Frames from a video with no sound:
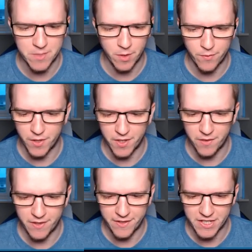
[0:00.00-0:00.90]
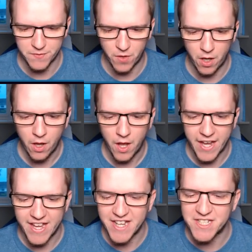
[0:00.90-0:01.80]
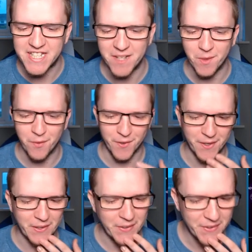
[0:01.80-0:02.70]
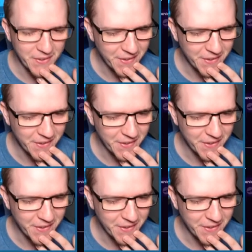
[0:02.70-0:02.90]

Timo Werner, then that's fine. It is Timo Werner.